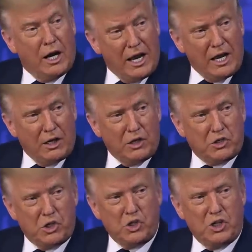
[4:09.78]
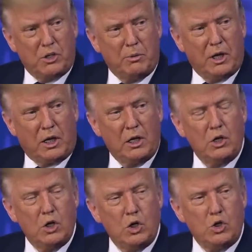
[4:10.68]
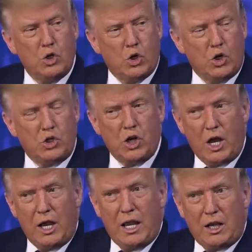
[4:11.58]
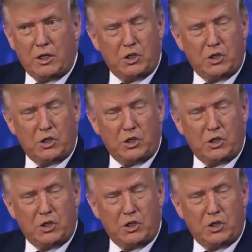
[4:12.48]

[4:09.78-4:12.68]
And I had a decision. Only because make. you're arguing George, for it. I had a